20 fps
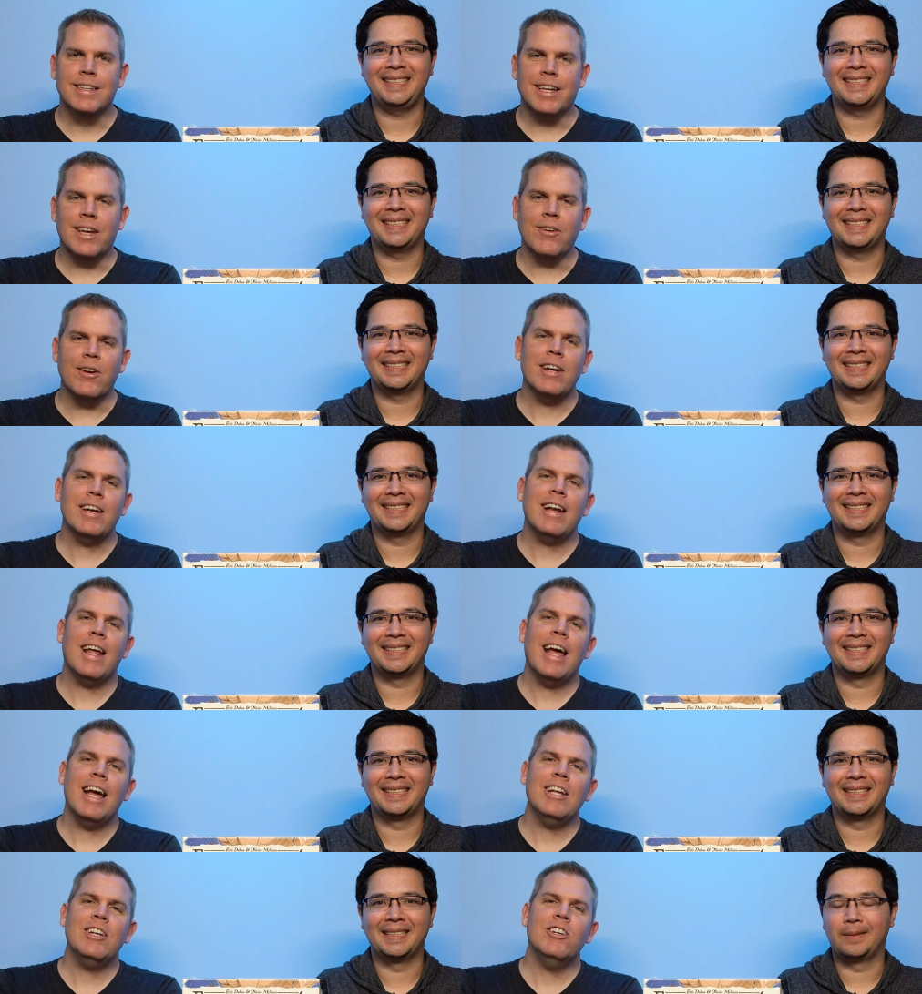Speaker 1: Get ready
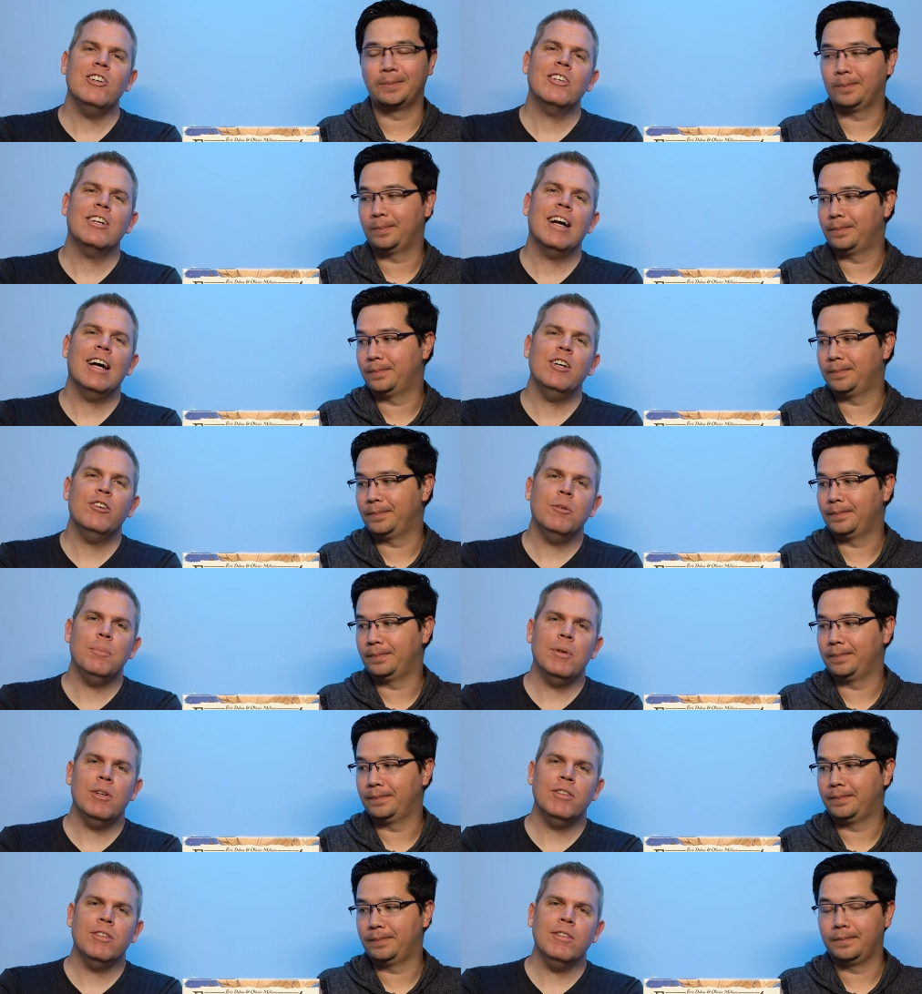to add your
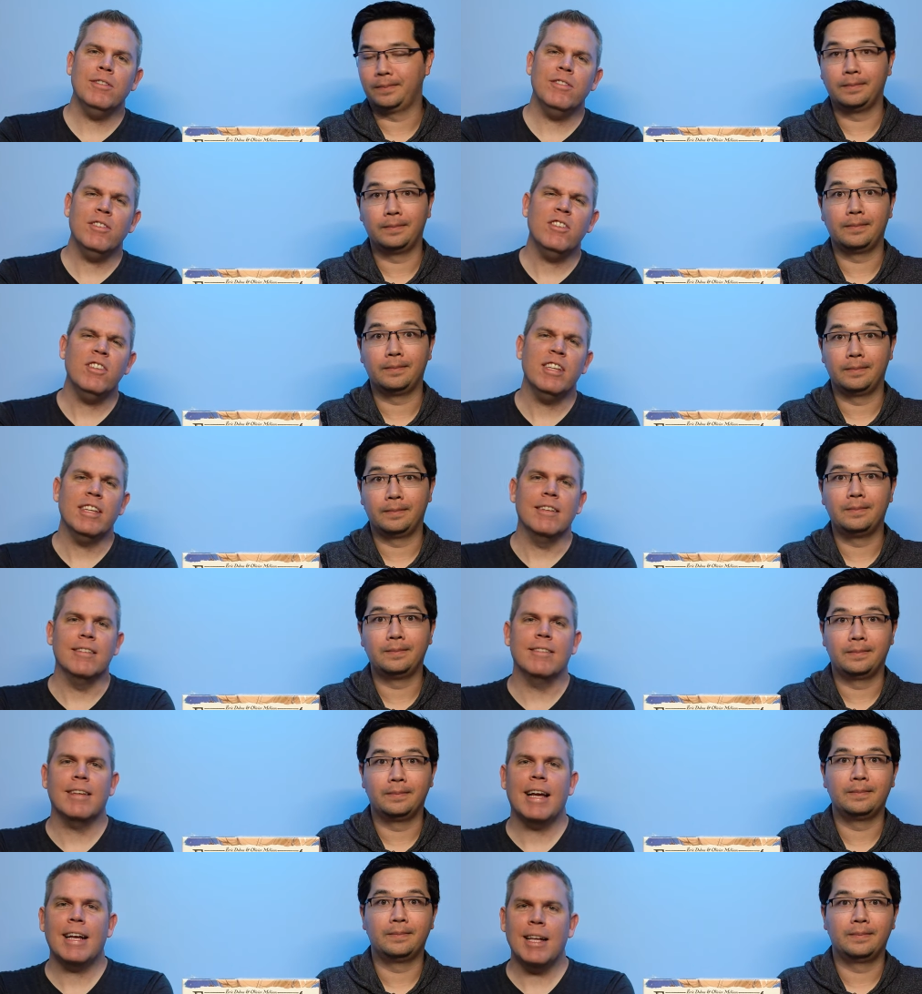contributions to the
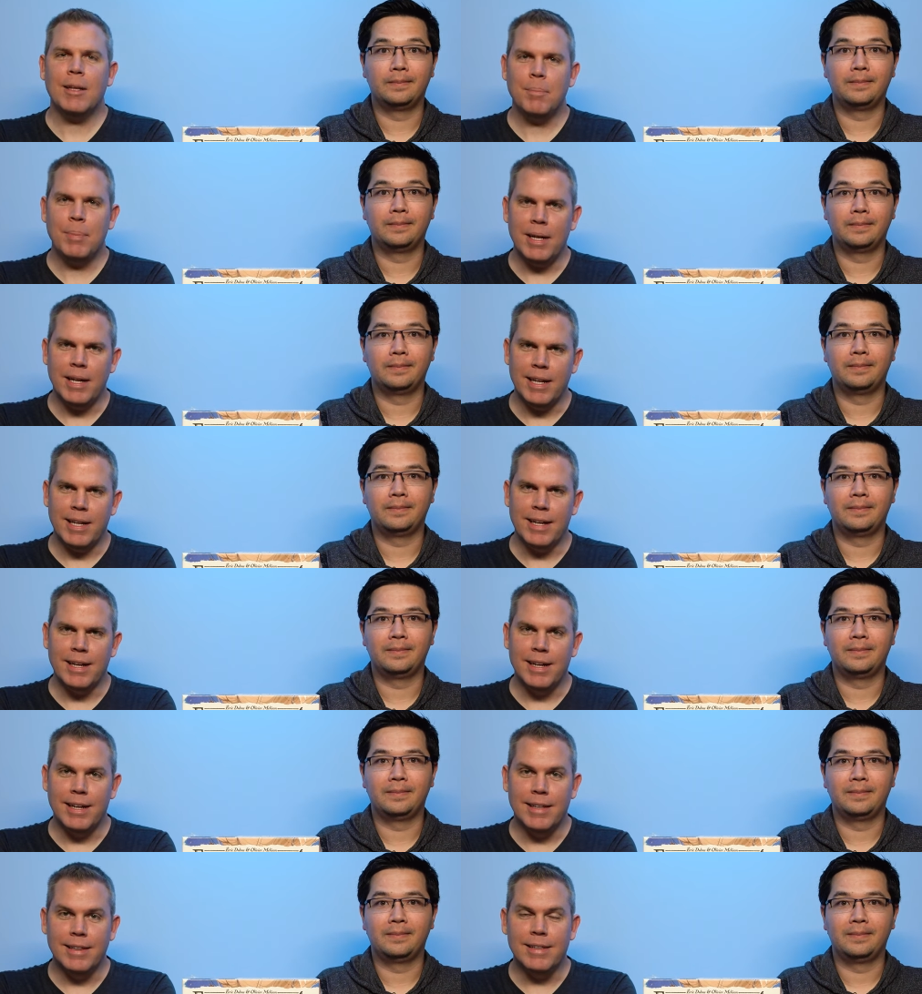
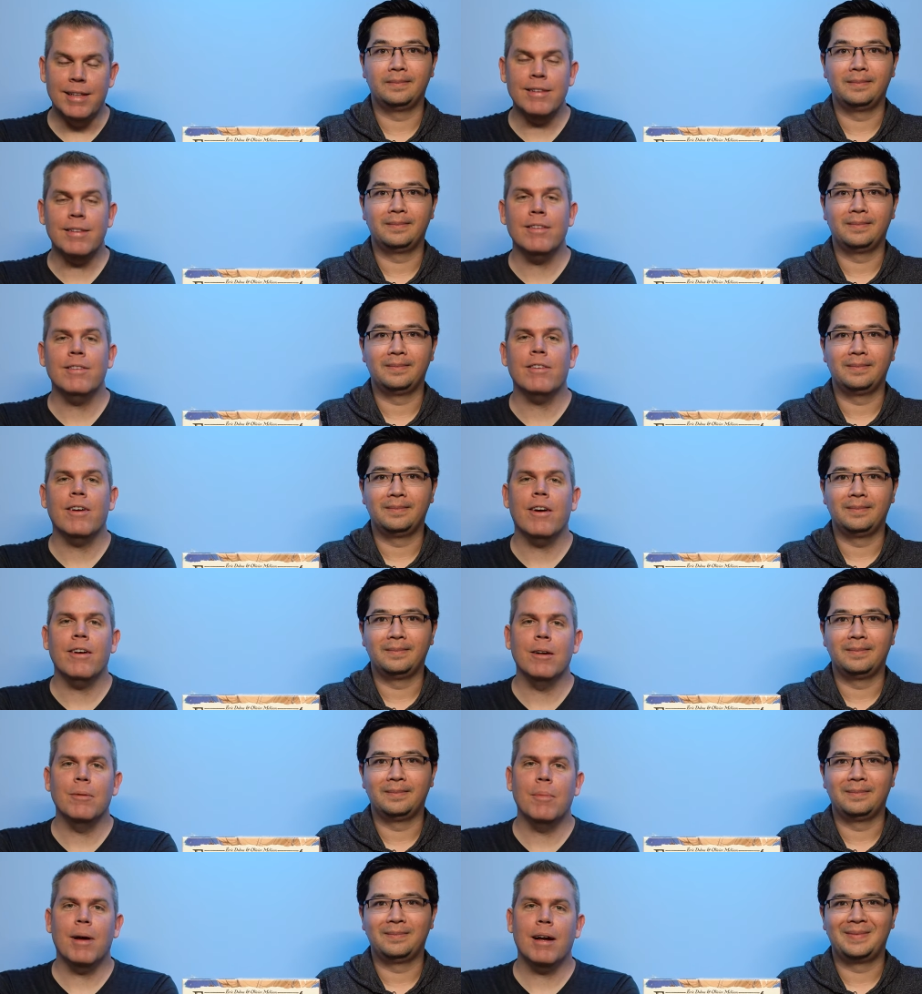encyclopedia. This is
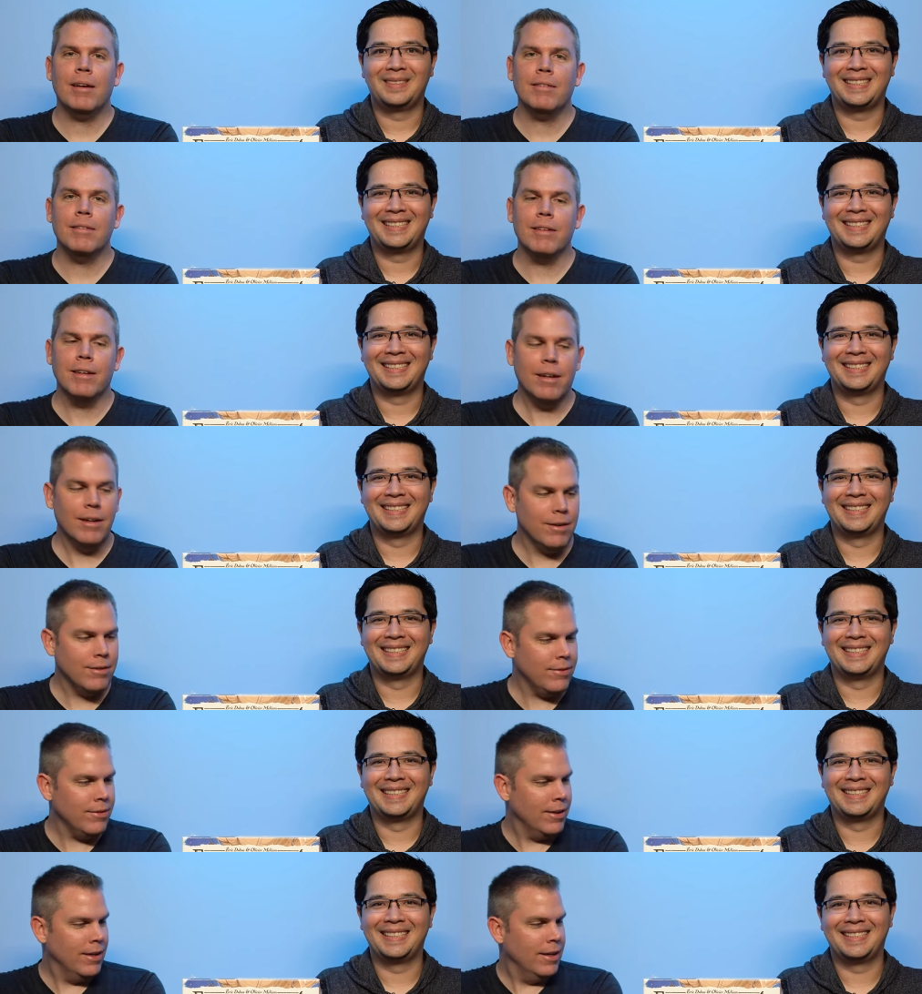our unboxing
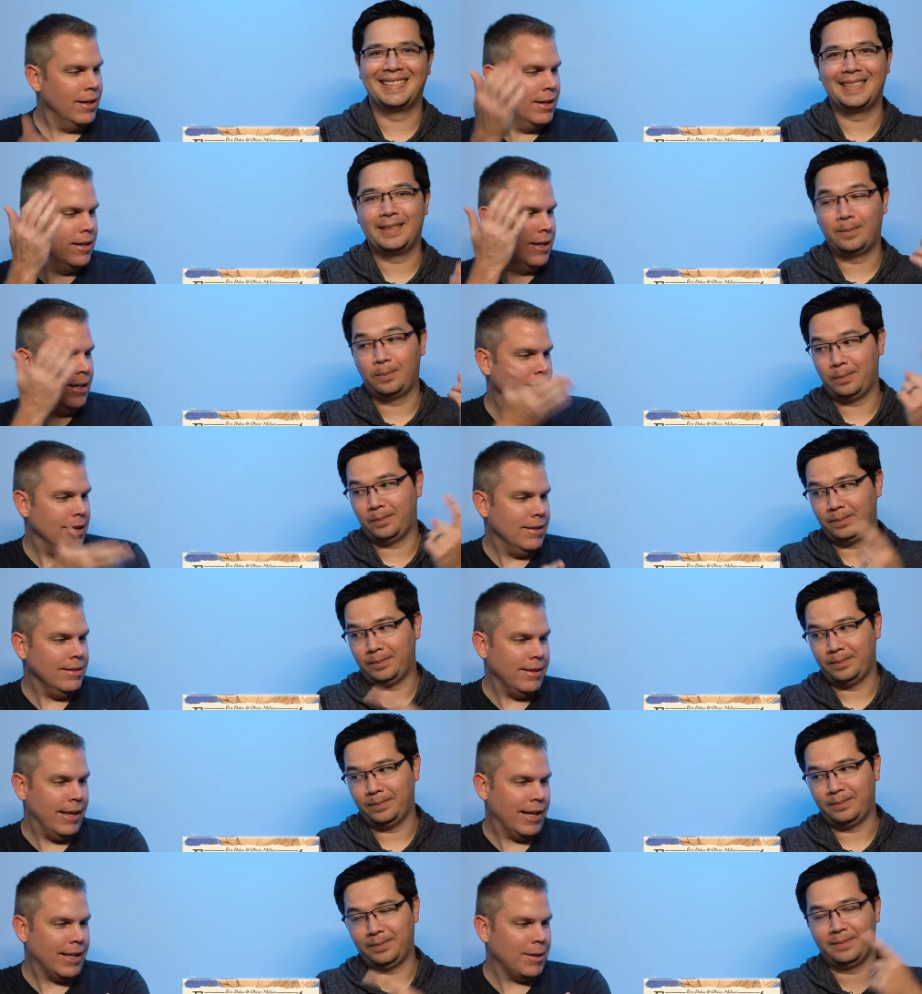of
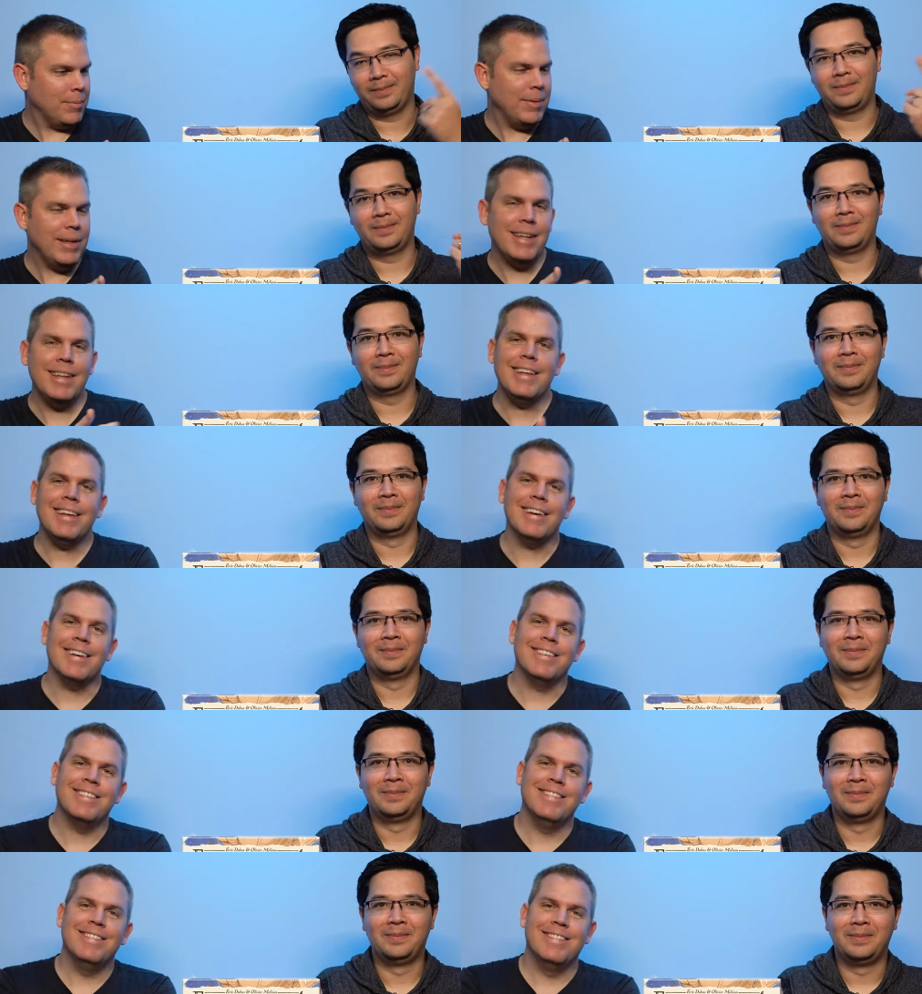
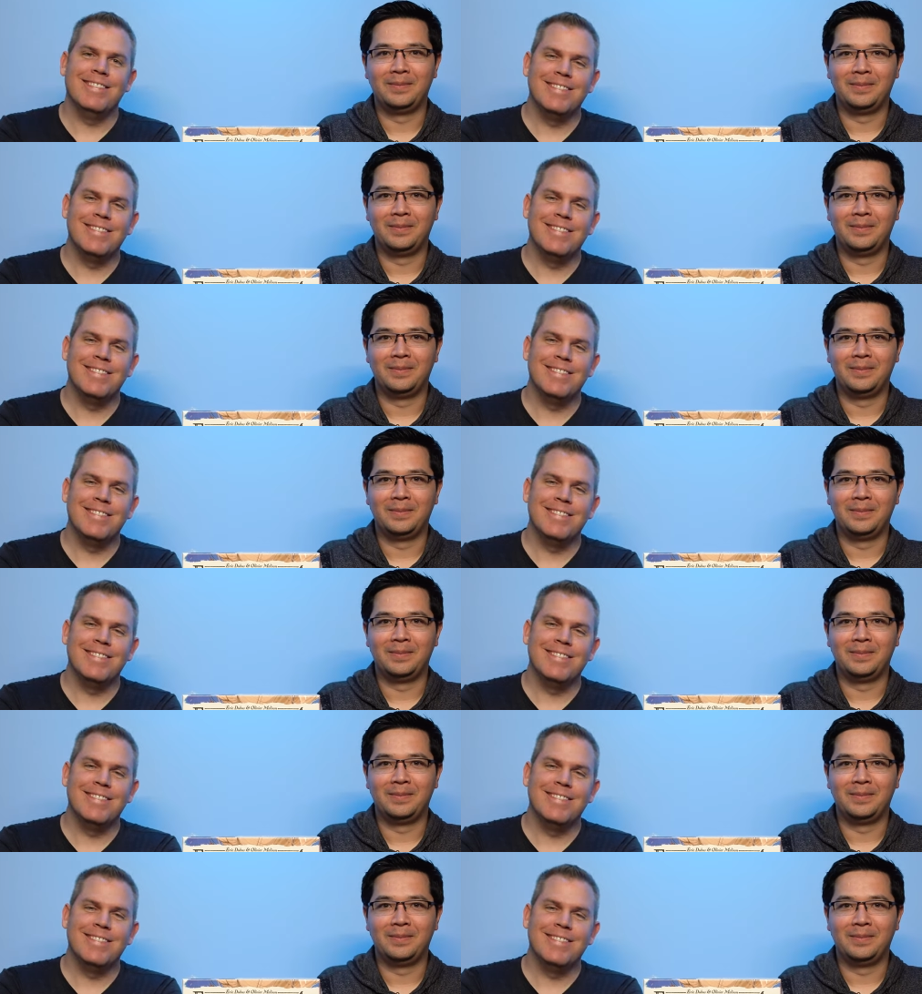Encyclopedia.